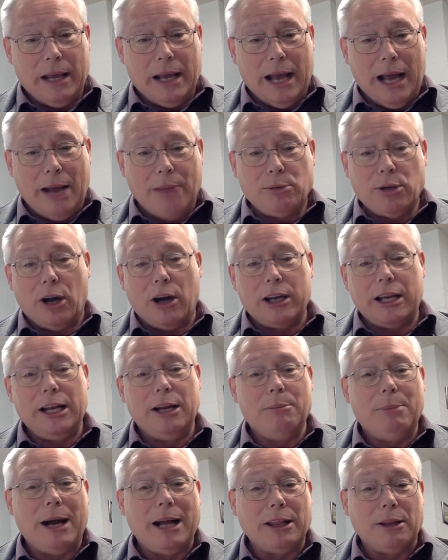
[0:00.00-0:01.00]
I'm talking
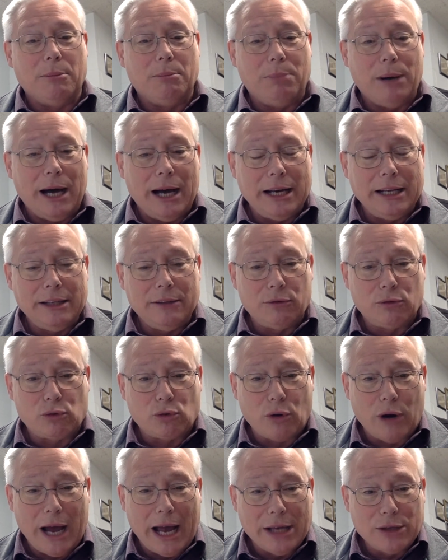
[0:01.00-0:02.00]
about the body of
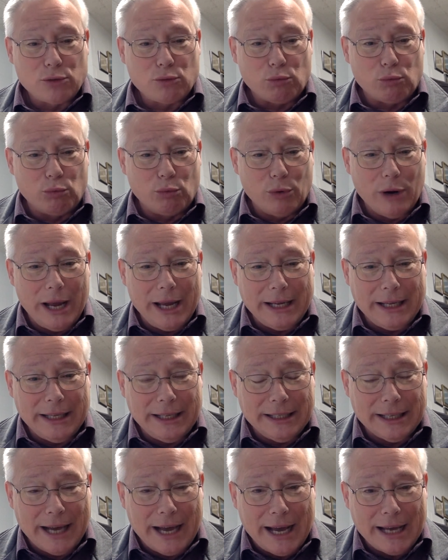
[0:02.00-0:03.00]
Christ
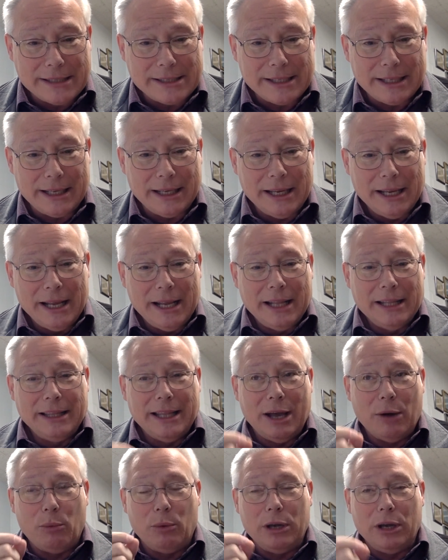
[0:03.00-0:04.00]
recognizing
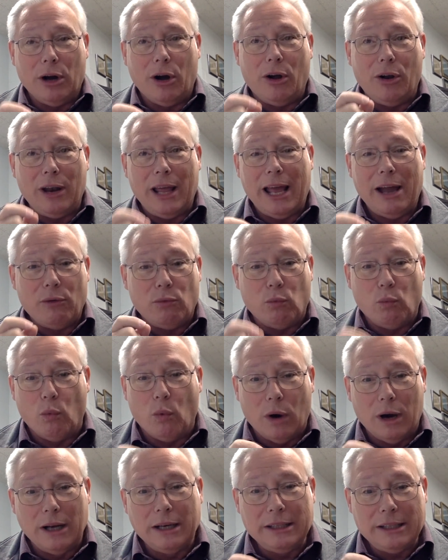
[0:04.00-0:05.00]
that we all have
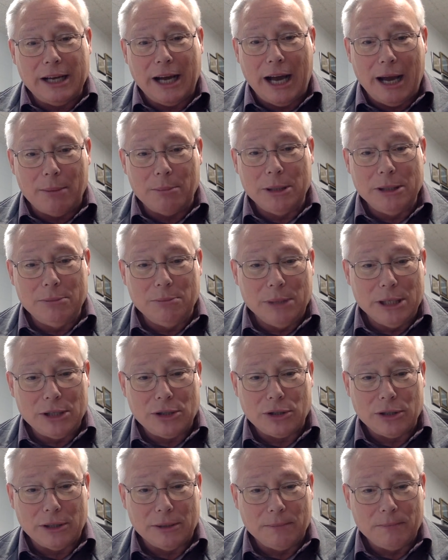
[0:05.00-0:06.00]
one common
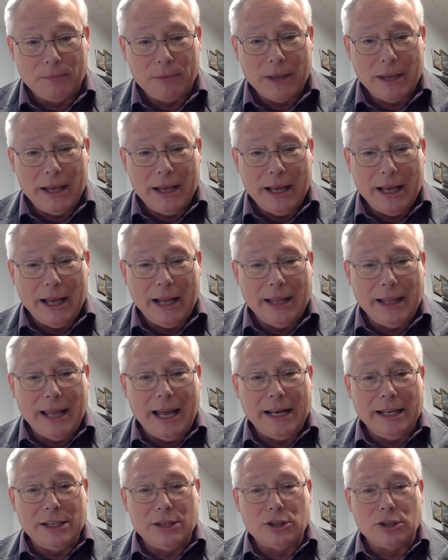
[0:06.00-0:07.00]
mission, and
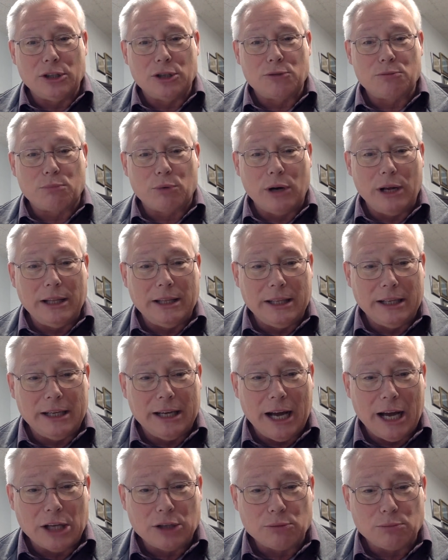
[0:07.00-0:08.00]
that is to spread the
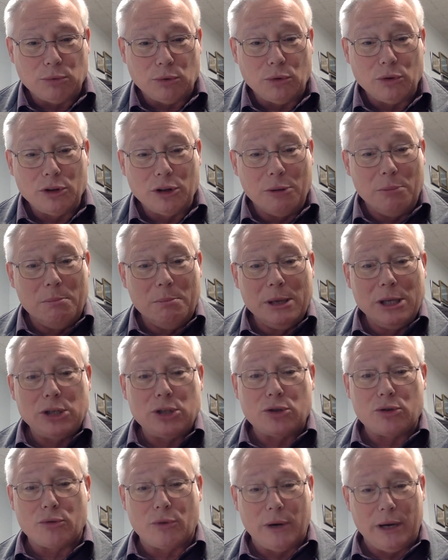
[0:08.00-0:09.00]
gospel, the
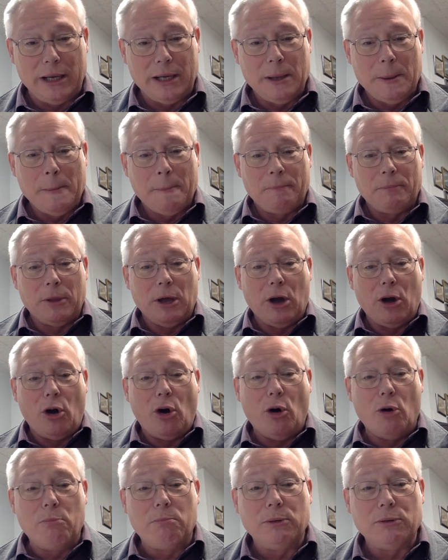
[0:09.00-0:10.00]
mystery, the
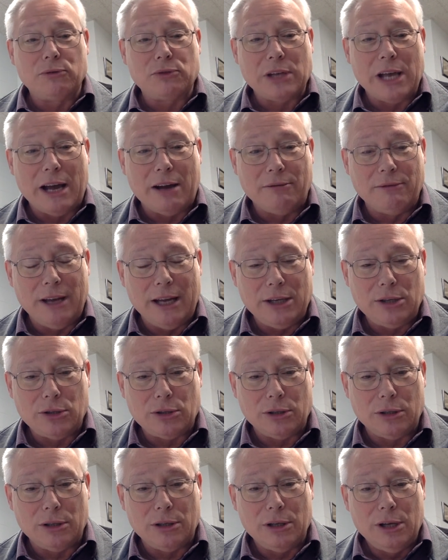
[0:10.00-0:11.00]
hope of
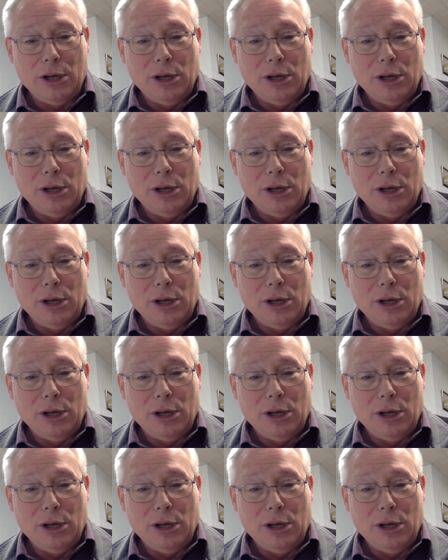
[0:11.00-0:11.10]
salvation